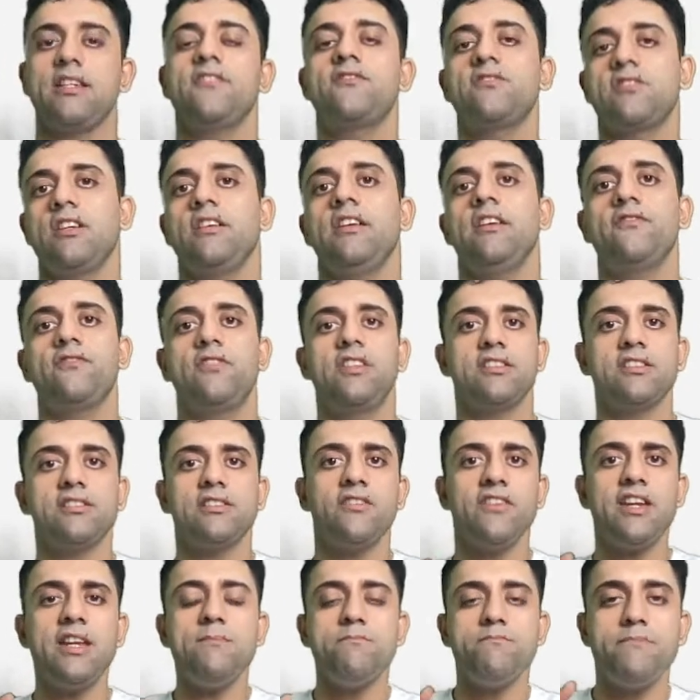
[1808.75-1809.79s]
If this is a
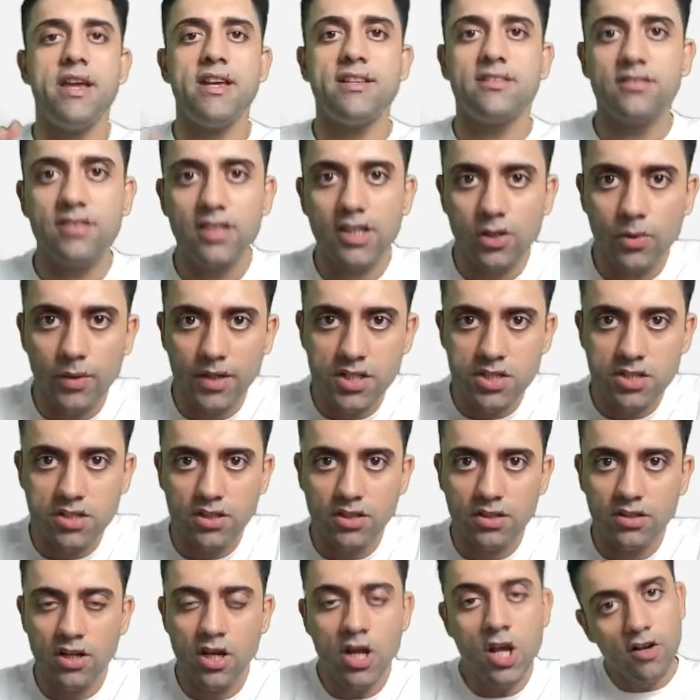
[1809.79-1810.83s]
very basic
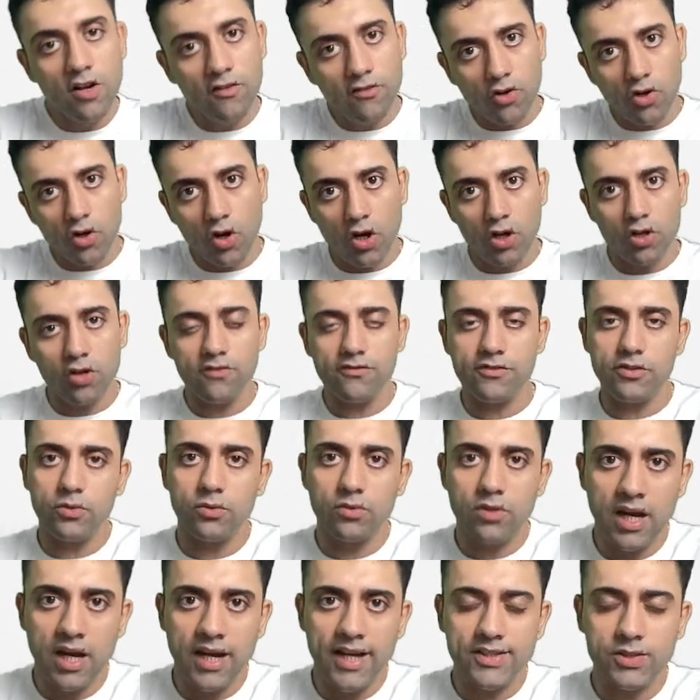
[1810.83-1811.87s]
question for all of you
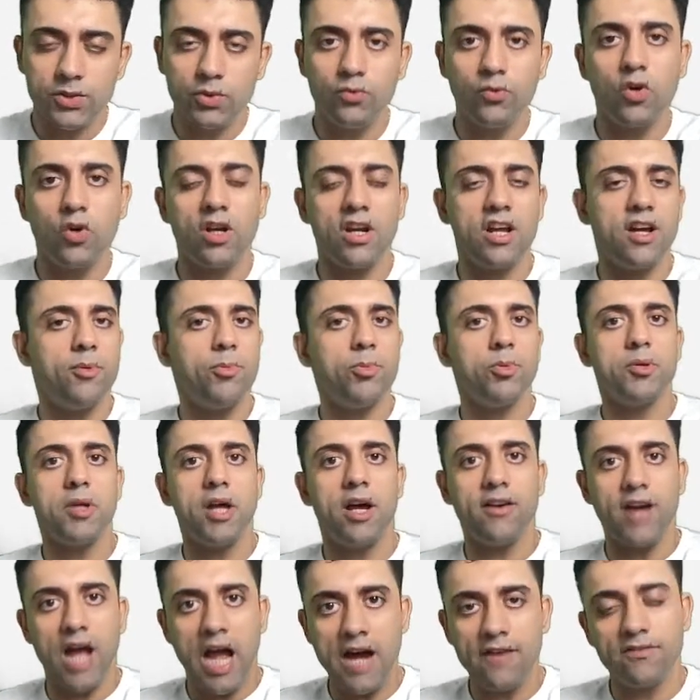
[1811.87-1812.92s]
guys who gonna
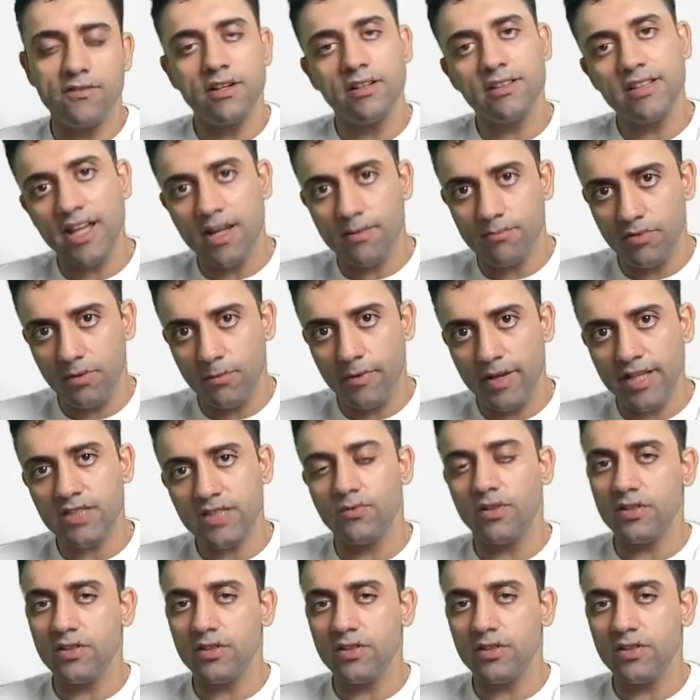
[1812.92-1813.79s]
after the MBBS,